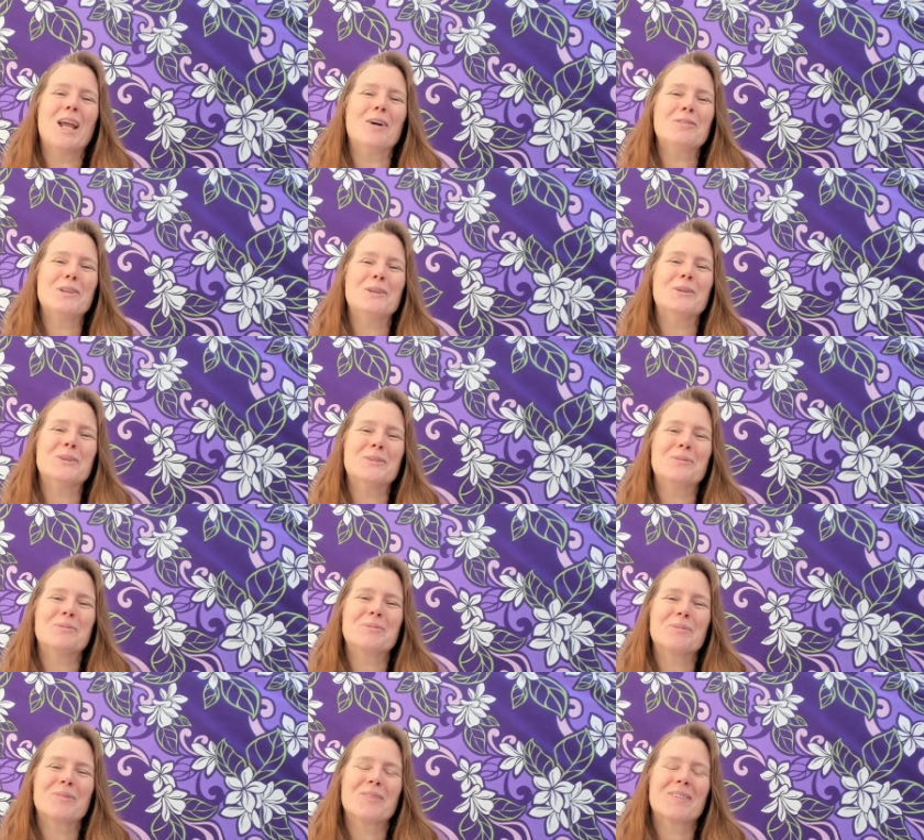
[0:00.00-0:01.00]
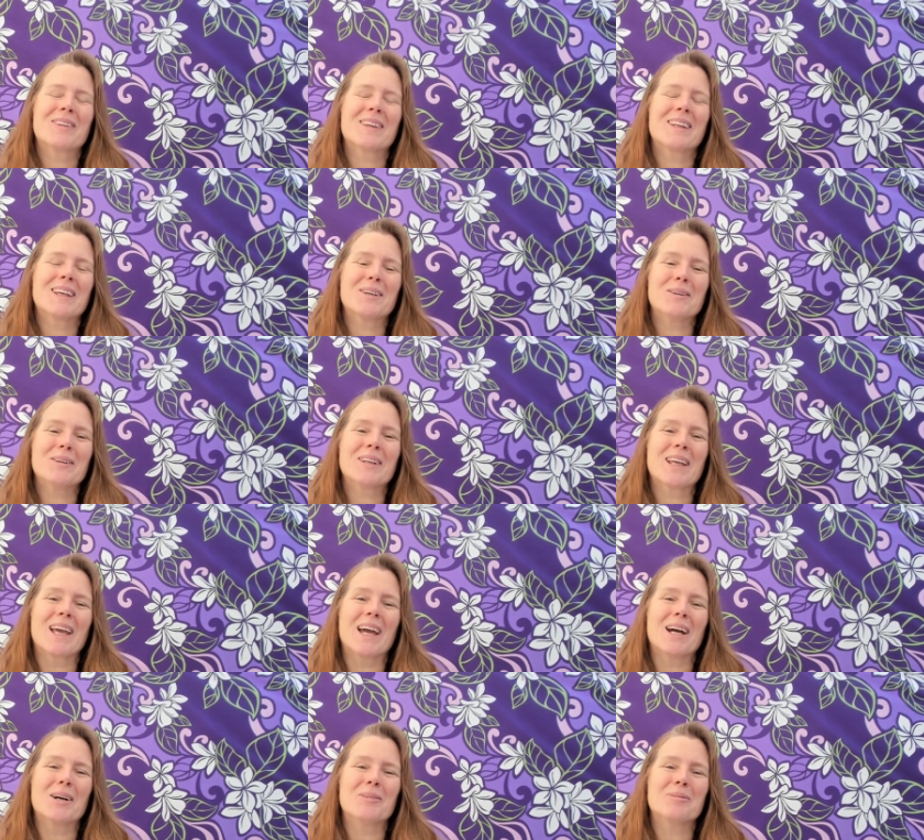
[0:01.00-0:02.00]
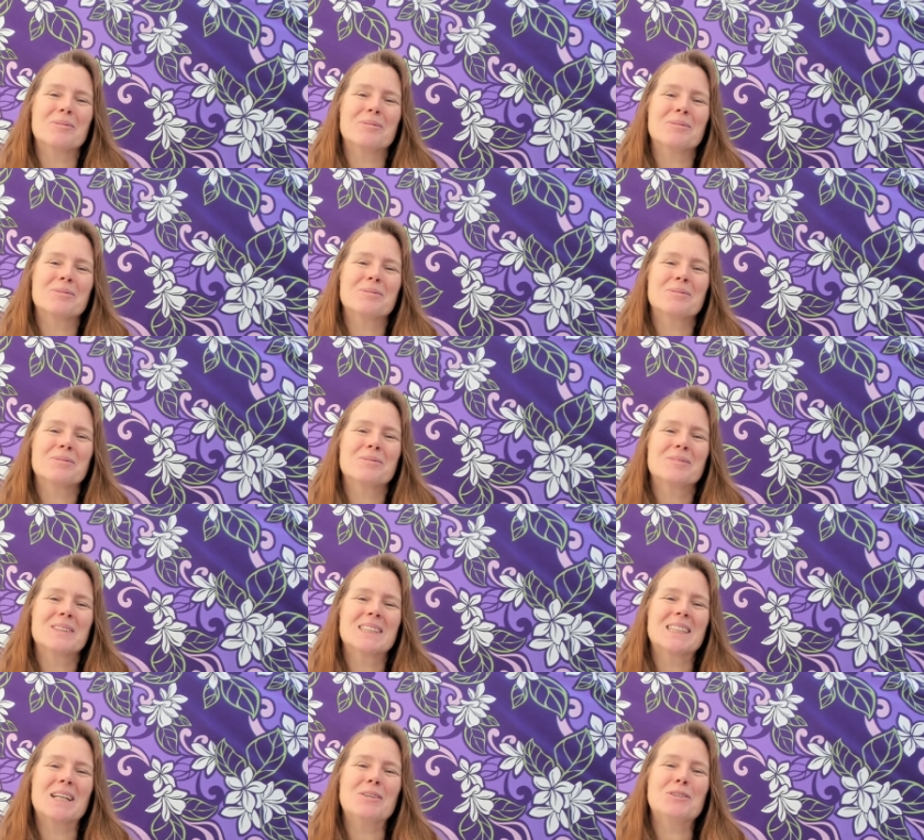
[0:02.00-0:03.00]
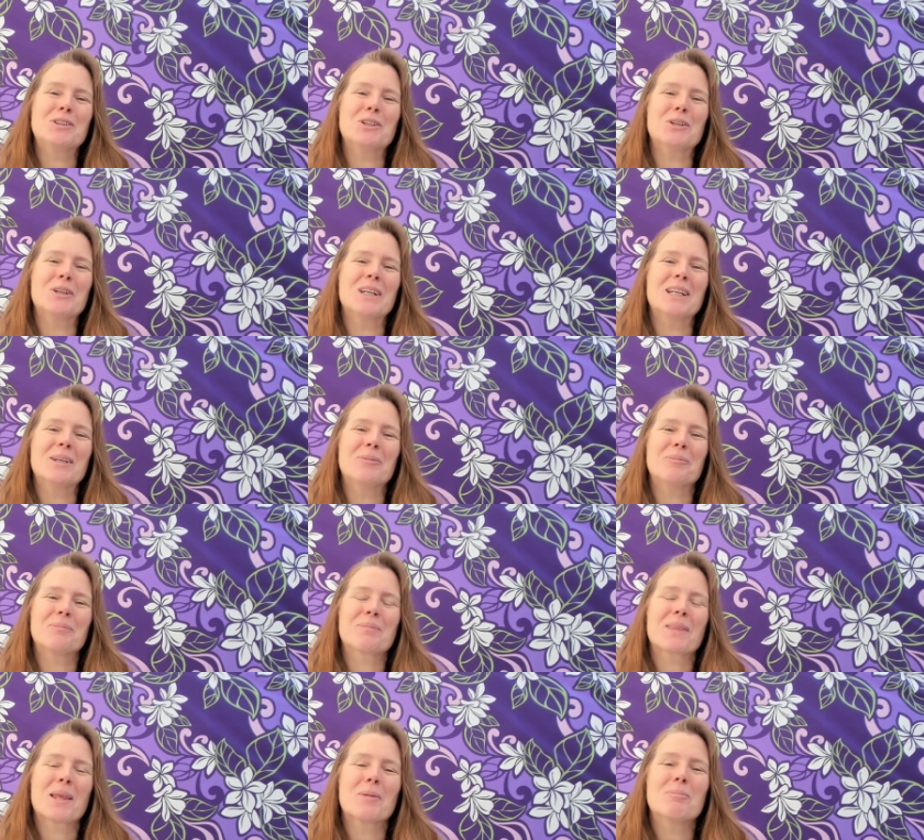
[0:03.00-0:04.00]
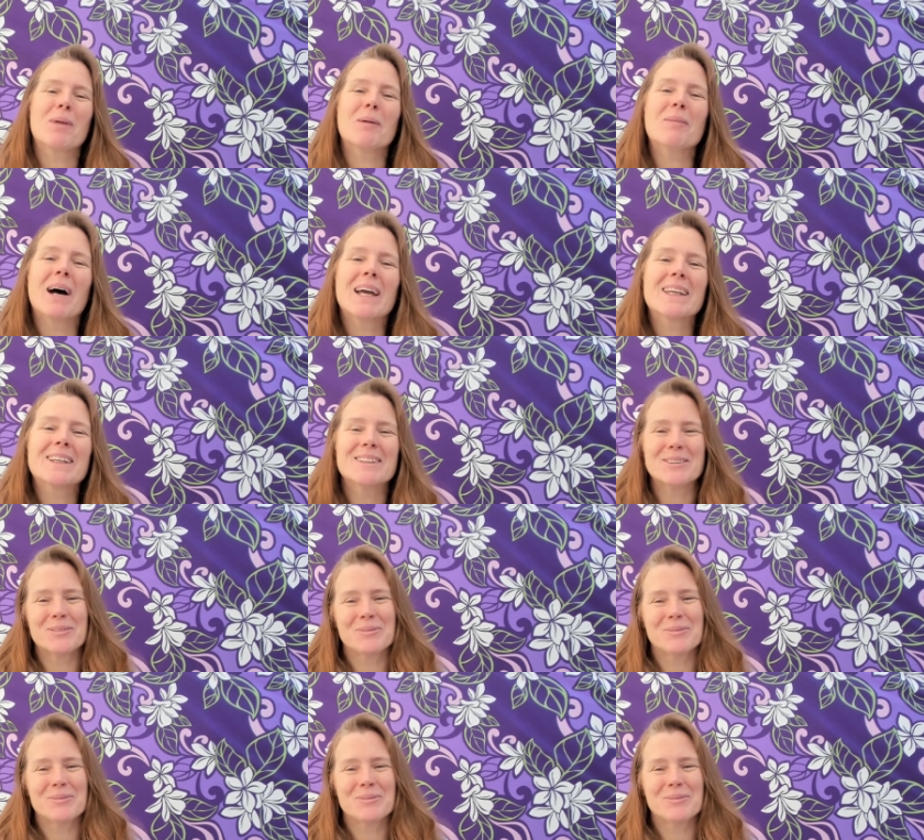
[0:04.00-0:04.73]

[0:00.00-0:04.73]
Love you. Take good care. Safe journey. Bye-bye.